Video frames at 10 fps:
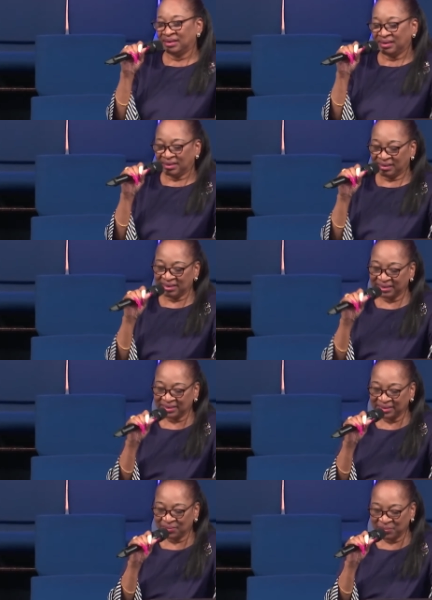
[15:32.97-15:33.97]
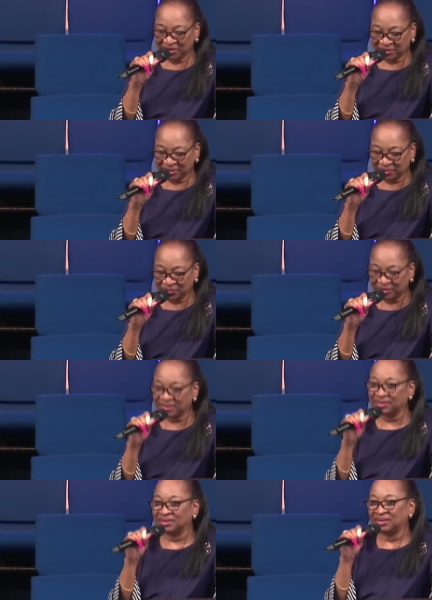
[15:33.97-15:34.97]
He needed a miracle
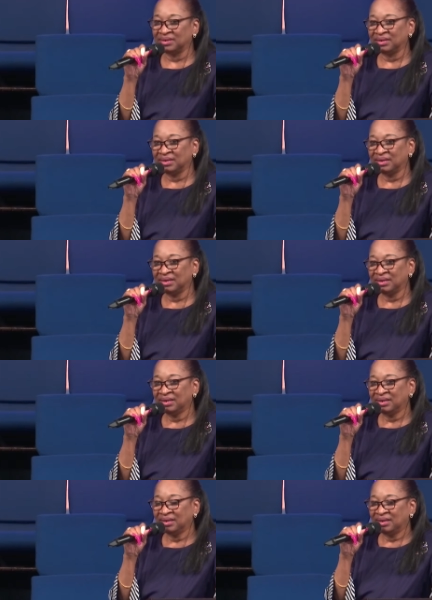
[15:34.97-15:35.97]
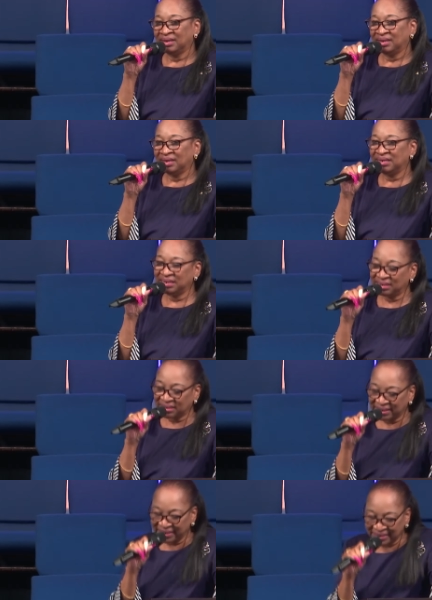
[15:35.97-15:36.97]
worker. He needed a
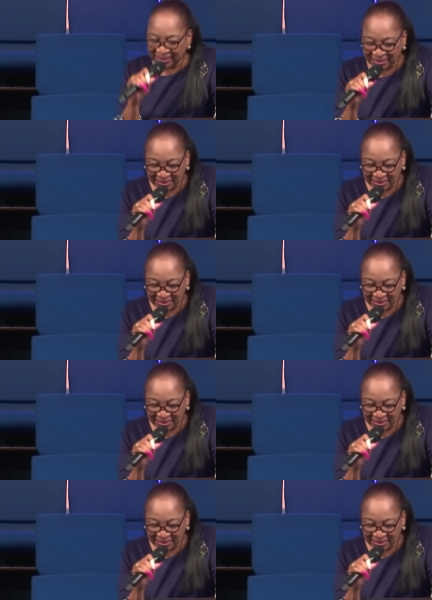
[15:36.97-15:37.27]
healer.